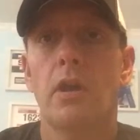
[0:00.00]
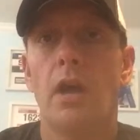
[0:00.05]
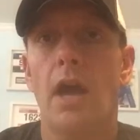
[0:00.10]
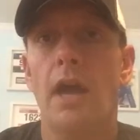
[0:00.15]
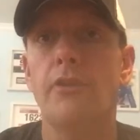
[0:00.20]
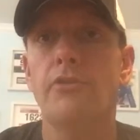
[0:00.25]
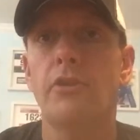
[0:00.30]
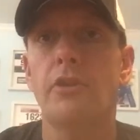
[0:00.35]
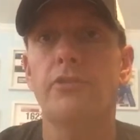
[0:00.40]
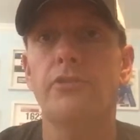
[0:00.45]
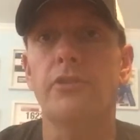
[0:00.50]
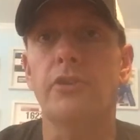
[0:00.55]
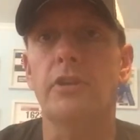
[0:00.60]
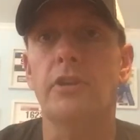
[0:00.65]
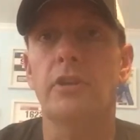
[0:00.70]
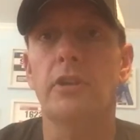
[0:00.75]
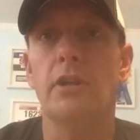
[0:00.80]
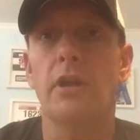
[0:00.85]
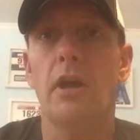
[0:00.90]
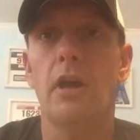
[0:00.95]

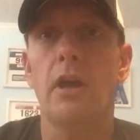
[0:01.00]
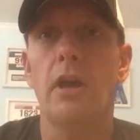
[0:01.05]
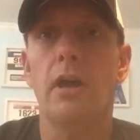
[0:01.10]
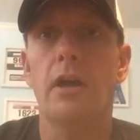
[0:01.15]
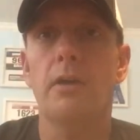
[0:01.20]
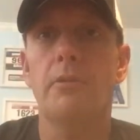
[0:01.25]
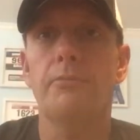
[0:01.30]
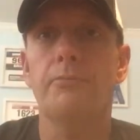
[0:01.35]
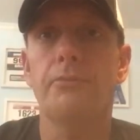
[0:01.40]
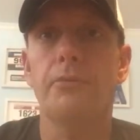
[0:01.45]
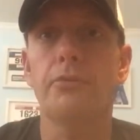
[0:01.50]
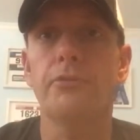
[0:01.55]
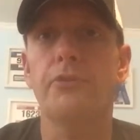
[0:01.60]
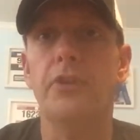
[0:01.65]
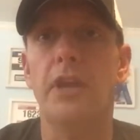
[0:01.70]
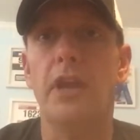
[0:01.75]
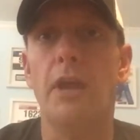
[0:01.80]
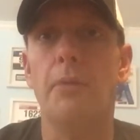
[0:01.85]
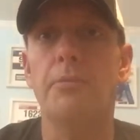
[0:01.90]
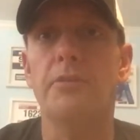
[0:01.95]
Hydration. First
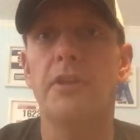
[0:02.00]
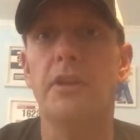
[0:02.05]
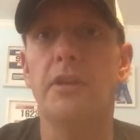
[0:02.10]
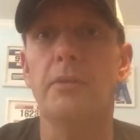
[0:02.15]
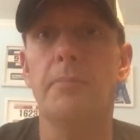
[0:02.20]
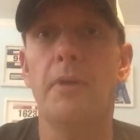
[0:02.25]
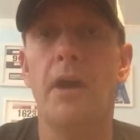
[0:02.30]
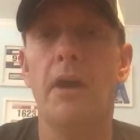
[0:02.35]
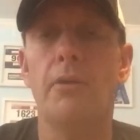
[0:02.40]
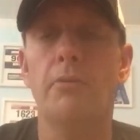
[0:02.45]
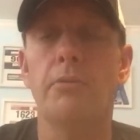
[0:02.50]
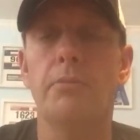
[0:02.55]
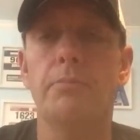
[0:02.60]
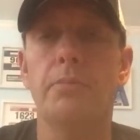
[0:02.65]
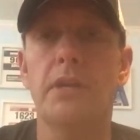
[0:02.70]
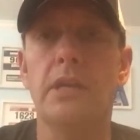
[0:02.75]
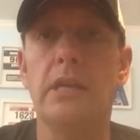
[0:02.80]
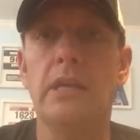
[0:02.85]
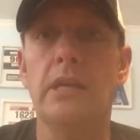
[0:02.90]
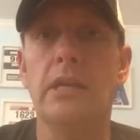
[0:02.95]
thing I would think about would
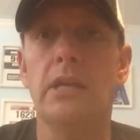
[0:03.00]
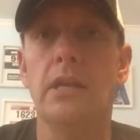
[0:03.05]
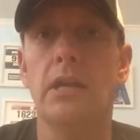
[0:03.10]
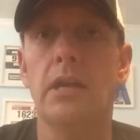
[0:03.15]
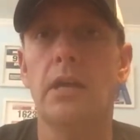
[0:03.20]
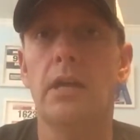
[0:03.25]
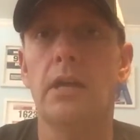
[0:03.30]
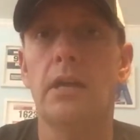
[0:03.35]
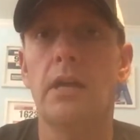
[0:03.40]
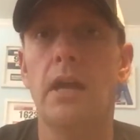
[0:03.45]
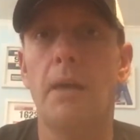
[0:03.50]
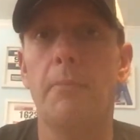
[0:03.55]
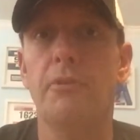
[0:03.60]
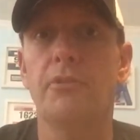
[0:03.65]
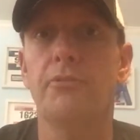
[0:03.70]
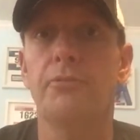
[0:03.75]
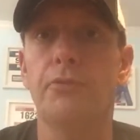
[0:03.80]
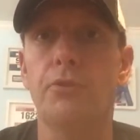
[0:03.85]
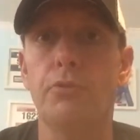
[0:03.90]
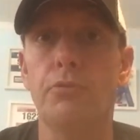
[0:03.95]
be how
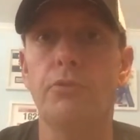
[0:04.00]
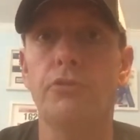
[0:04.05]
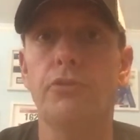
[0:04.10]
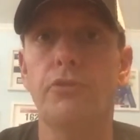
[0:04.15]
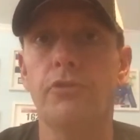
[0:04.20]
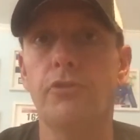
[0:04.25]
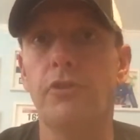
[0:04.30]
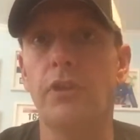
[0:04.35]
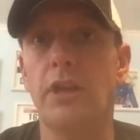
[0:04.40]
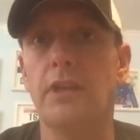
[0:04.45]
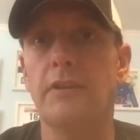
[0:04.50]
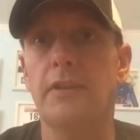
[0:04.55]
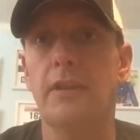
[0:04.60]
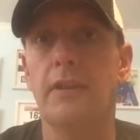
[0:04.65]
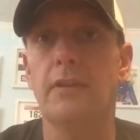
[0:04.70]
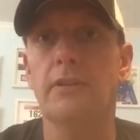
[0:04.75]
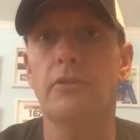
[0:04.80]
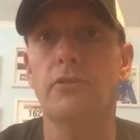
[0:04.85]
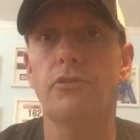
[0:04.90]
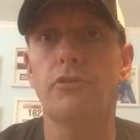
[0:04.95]
much fluid
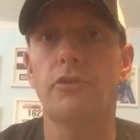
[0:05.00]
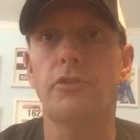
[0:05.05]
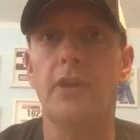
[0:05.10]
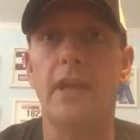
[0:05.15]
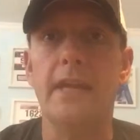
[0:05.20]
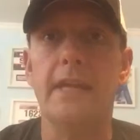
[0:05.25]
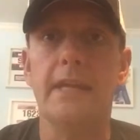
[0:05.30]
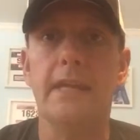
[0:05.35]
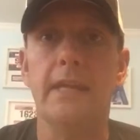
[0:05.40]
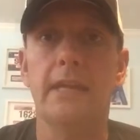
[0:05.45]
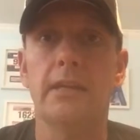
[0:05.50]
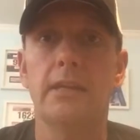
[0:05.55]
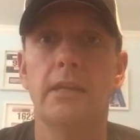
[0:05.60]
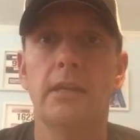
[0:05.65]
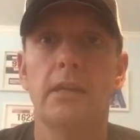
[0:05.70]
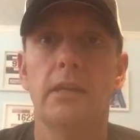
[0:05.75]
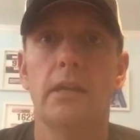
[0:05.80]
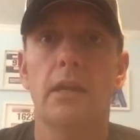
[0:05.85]
you should take in.